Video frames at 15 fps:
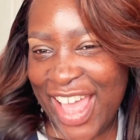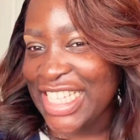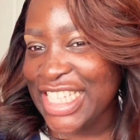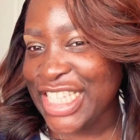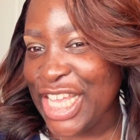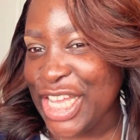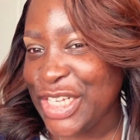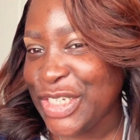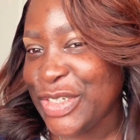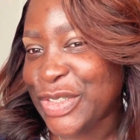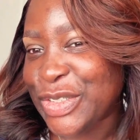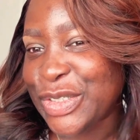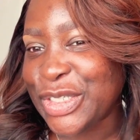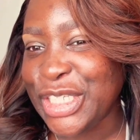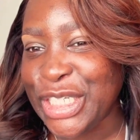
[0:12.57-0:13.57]

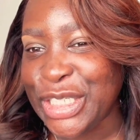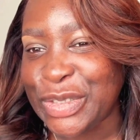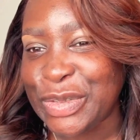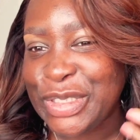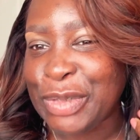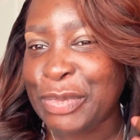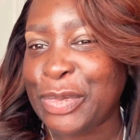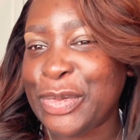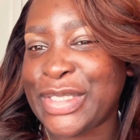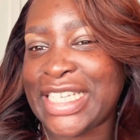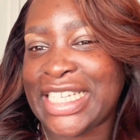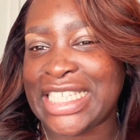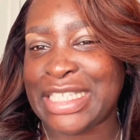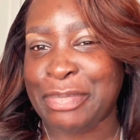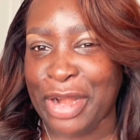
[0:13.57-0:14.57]
So someone was
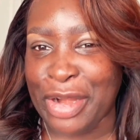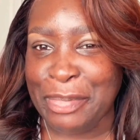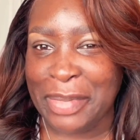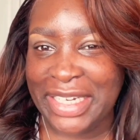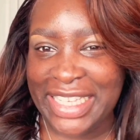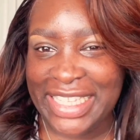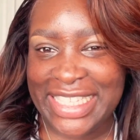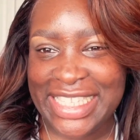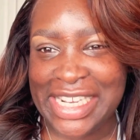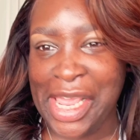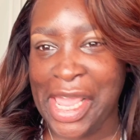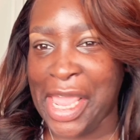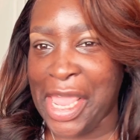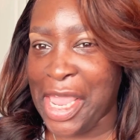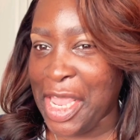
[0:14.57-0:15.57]
experimenting
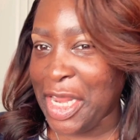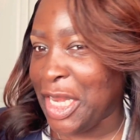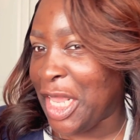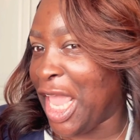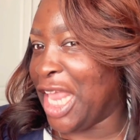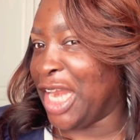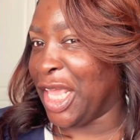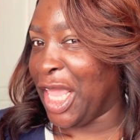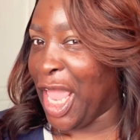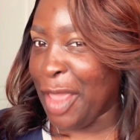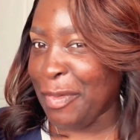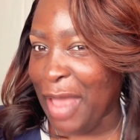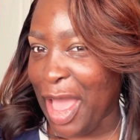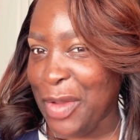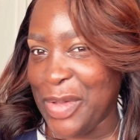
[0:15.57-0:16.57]
today and they kind of
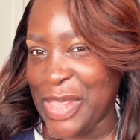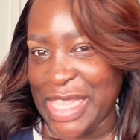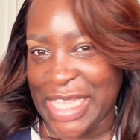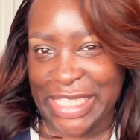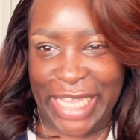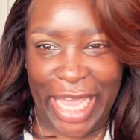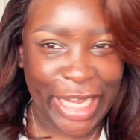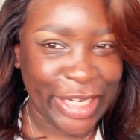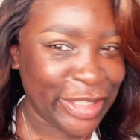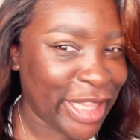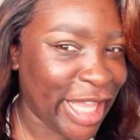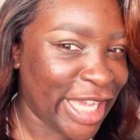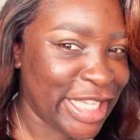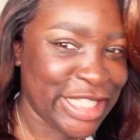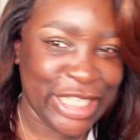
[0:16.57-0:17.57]
came out with this kind of
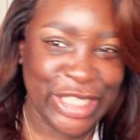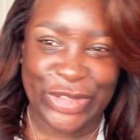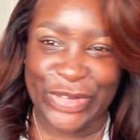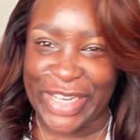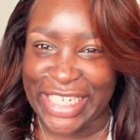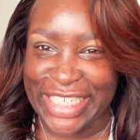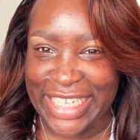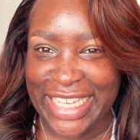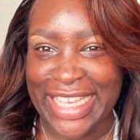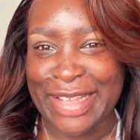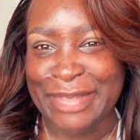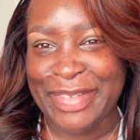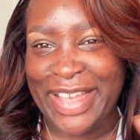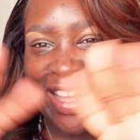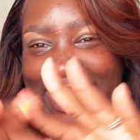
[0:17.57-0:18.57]
light
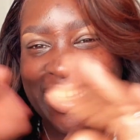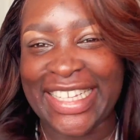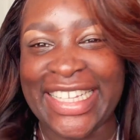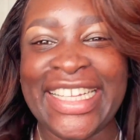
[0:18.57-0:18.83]
situation, but